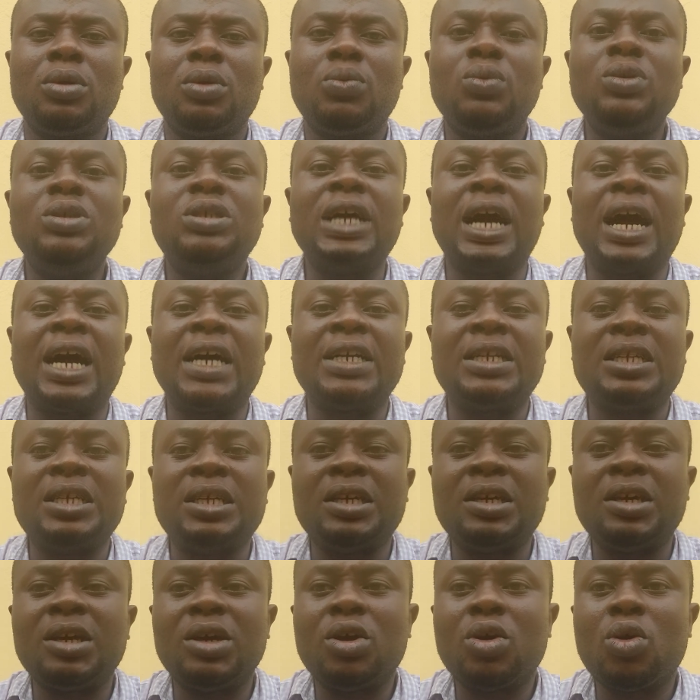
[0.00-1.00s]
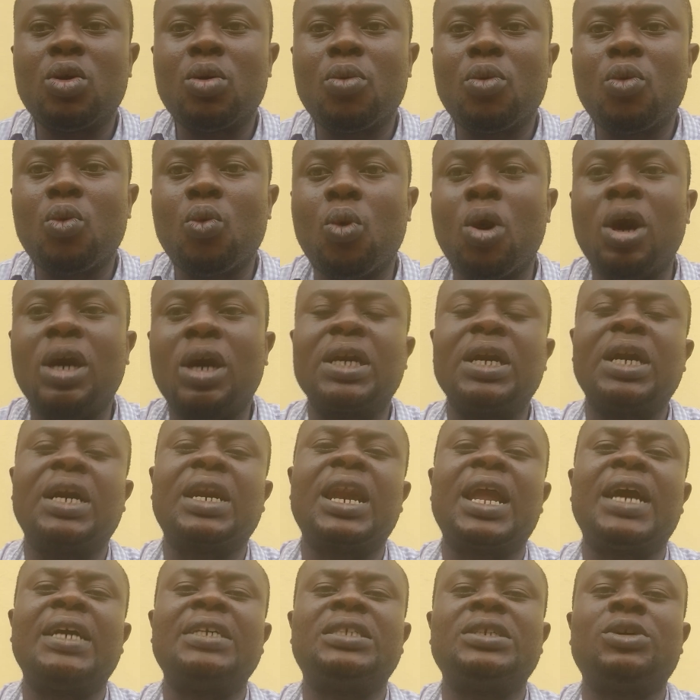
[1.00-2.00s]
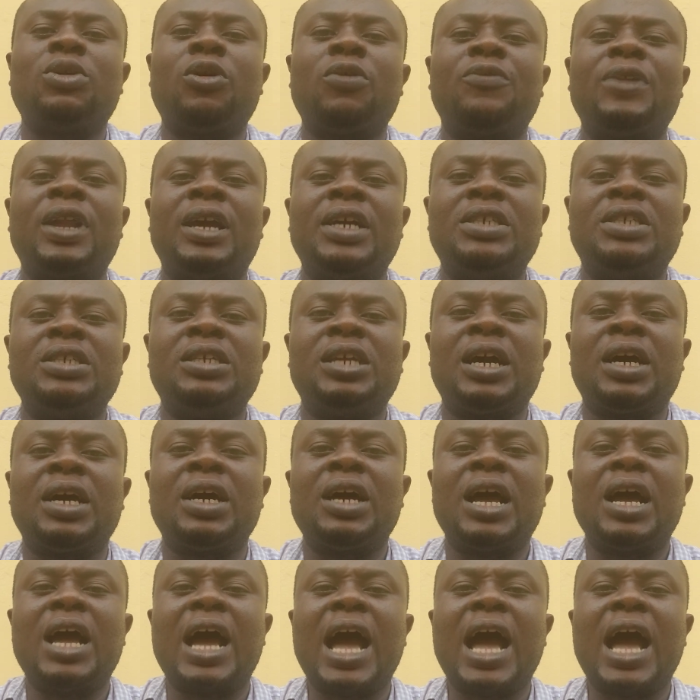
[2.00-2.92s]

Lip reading: which are the working class of Nigeria,